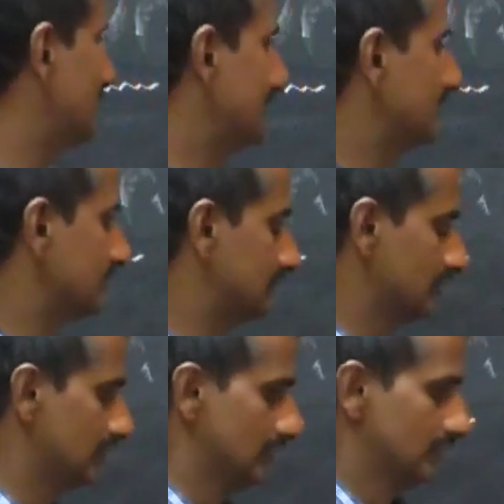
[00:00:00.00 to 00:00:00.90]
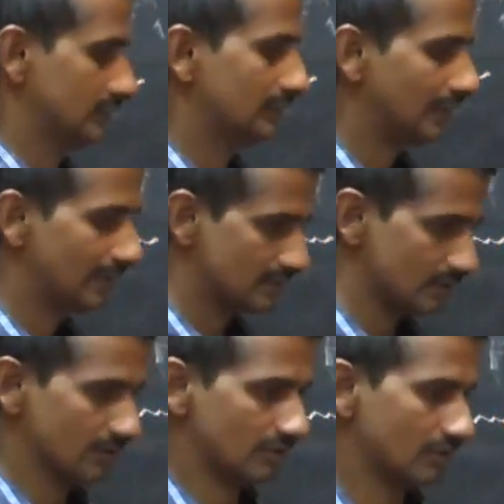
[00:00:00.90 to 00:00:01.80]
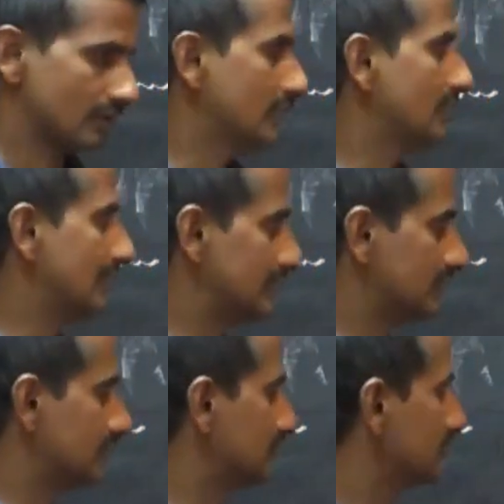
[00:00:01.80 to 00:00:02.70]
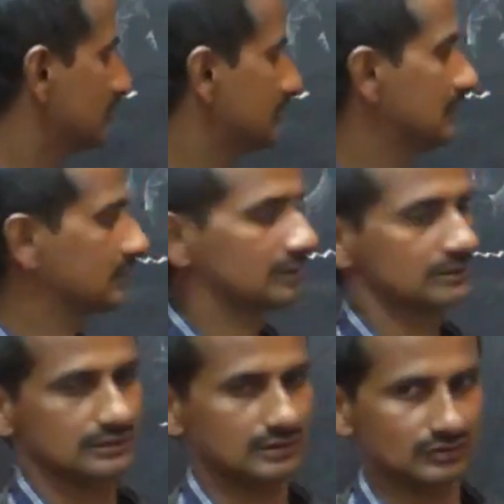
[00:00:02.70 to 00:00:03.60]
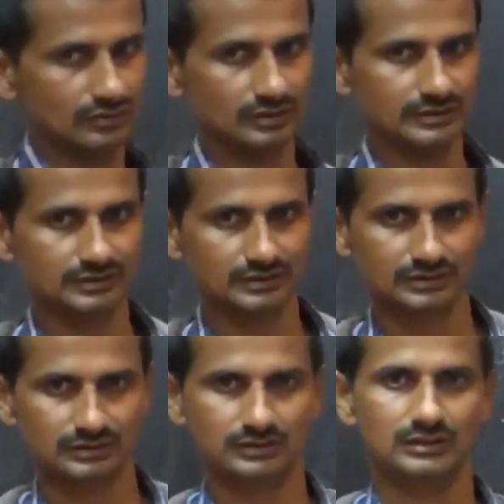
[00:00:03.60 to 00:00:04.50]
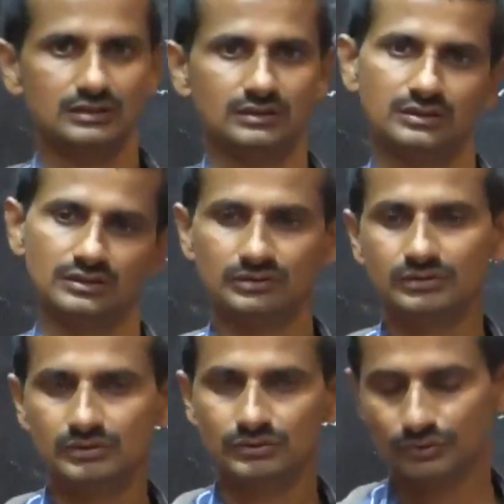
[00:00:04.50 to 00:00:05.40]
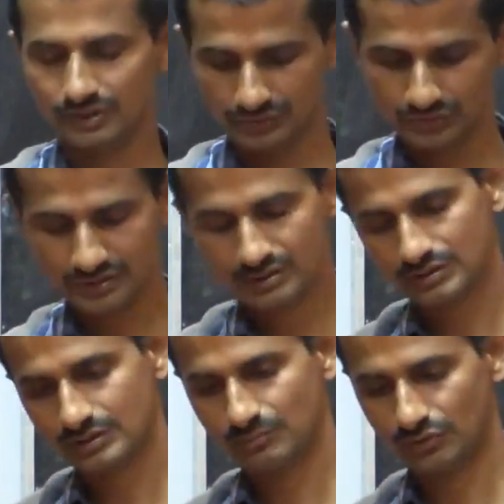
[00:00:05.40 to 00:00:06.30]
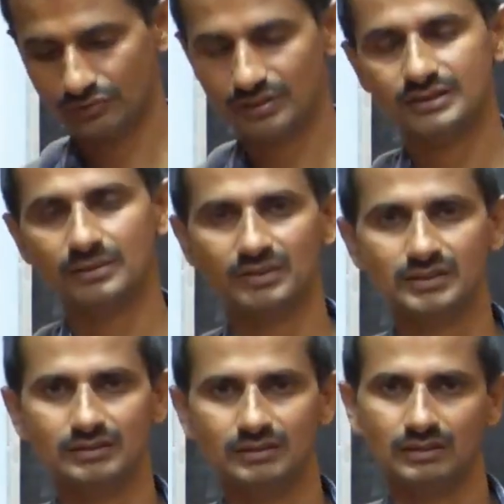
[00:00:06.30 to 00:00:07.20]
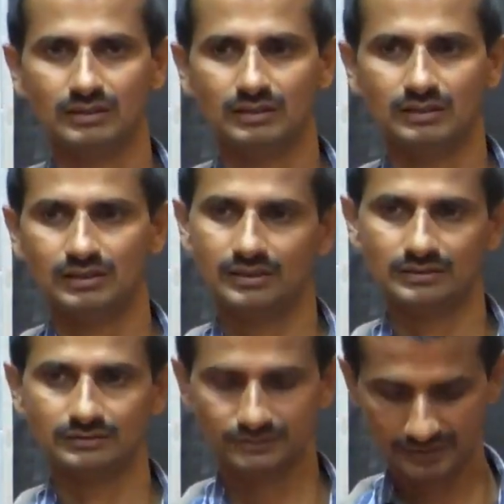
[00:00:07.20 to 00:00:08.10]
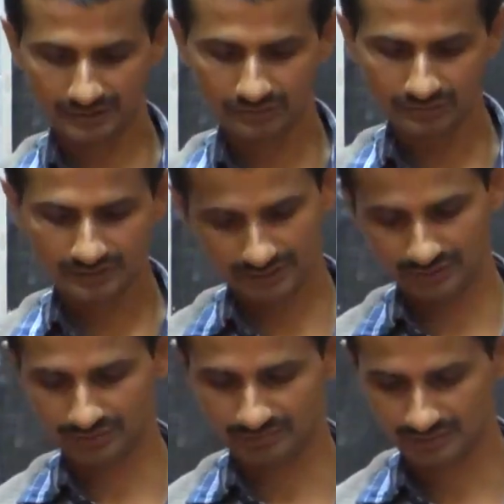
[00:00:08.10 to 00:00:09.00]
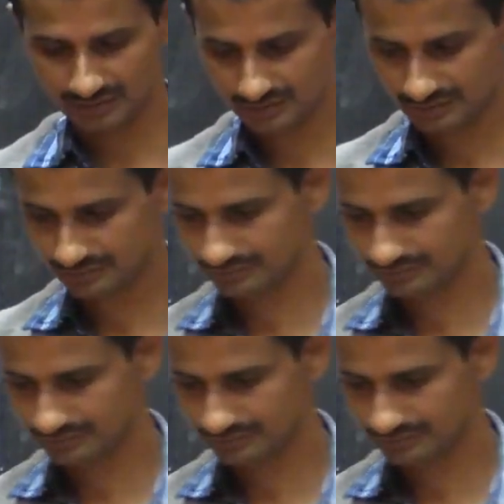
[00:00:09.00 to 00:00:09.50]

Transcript: is a lecture or there is a yes knowledge you can use for your examination. And thank you very much.